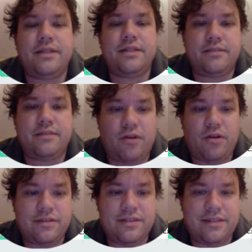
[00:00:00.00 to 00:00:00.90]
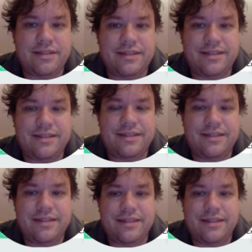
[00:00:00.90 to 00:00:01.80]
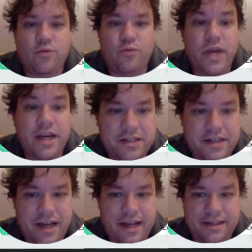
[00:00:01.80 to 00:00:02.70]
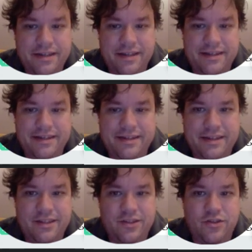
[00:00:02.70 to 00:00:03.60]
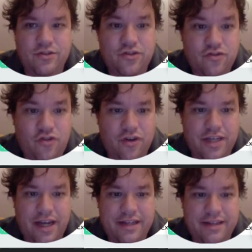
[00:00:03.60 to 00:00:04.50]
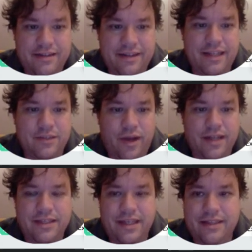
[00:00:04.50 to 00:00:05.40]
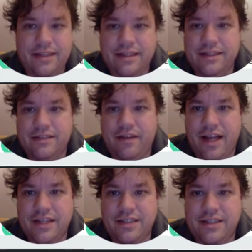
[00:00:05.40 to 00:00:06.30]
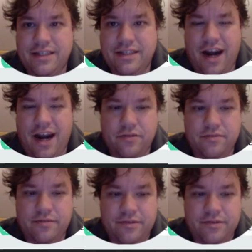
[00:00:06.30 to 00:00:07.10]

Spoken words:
small, the weaker side to the strong side. That's why I said this finesse is hard to